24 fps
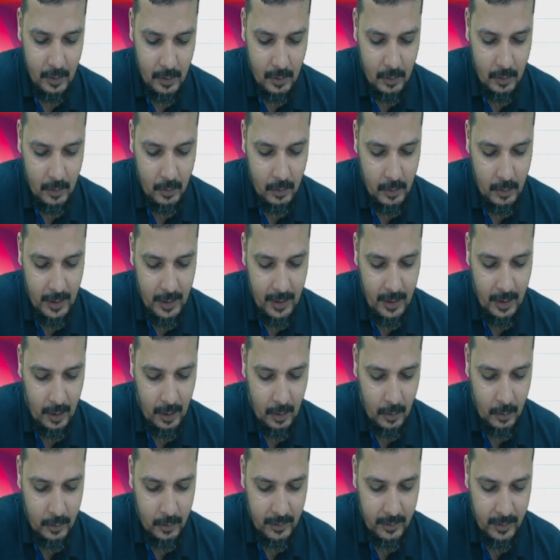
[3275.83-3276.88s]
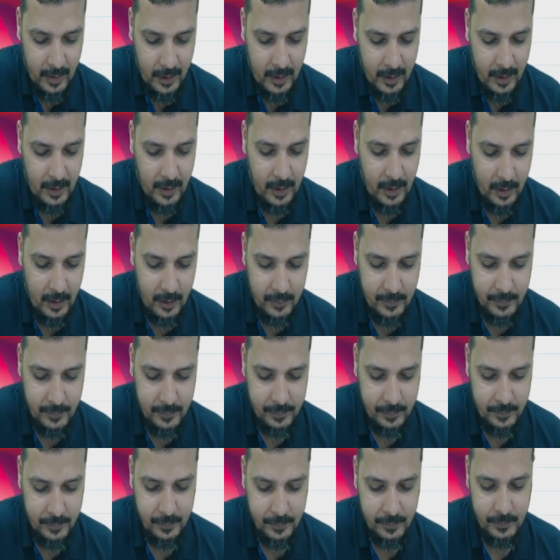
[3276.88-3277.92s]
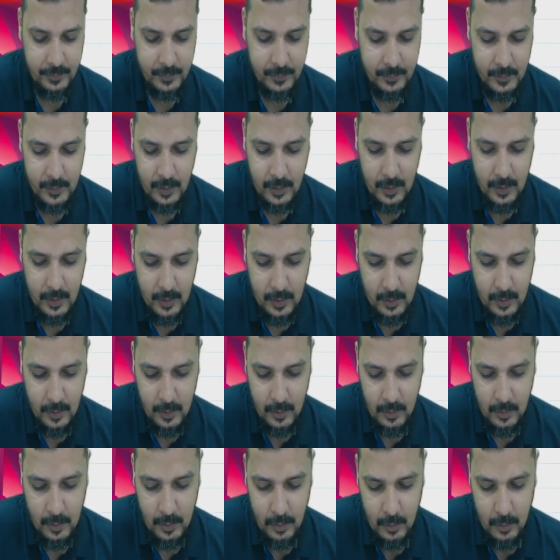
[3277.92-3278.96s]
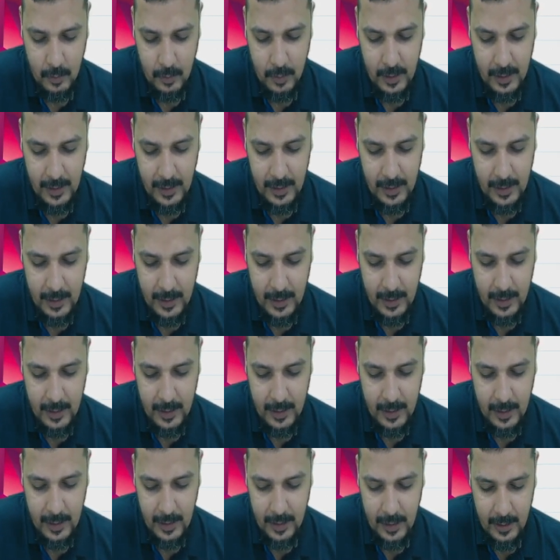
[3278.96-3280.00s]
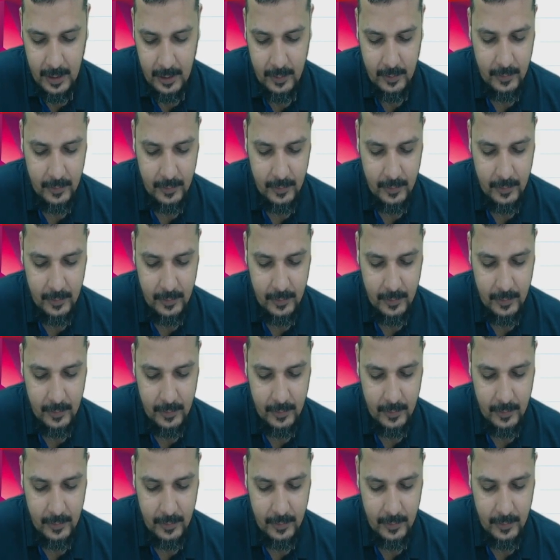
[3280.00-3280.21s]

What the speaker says: wholly outside India, wholly in India,